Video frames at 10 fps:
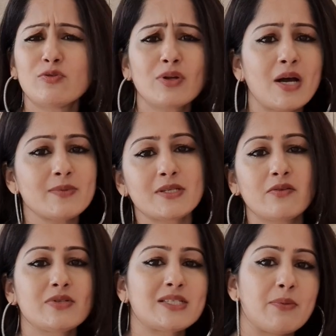It all comes
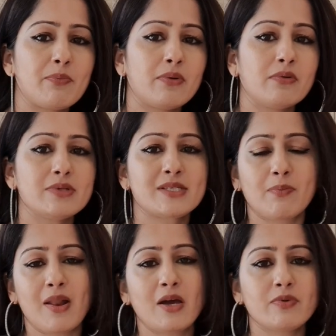down to simple
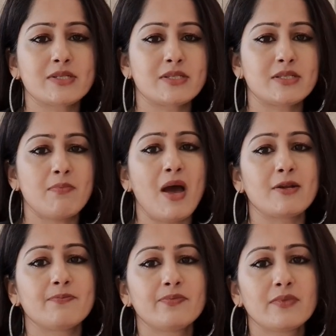supply versus
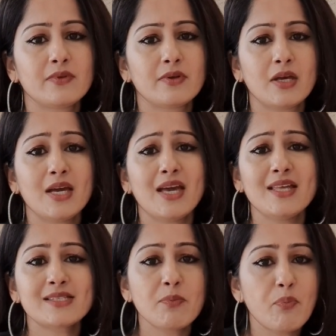demand.
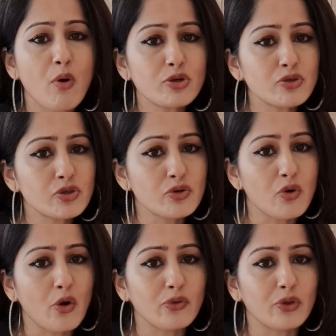It's important to
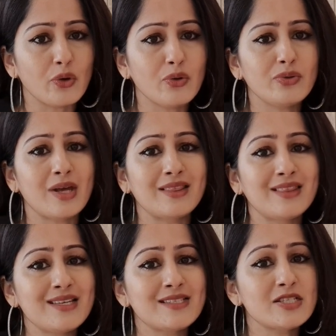note though
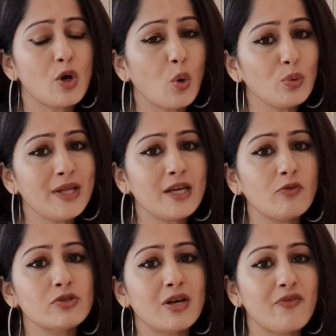that this is only
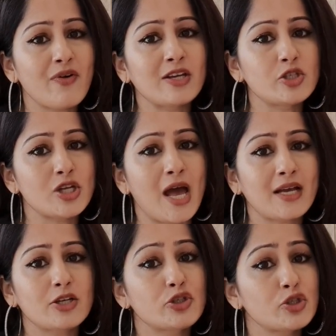going to affect
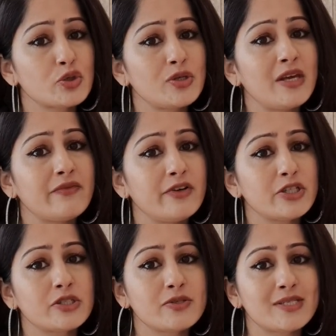Jack should he
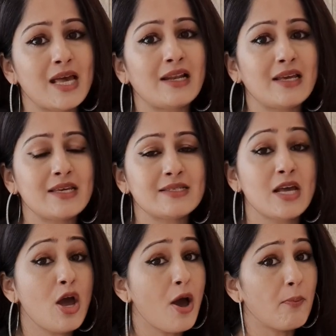wish to sell
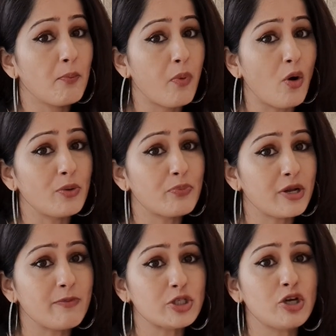his bond
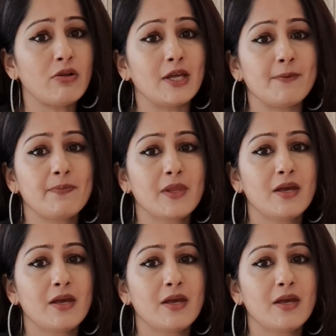prematurely.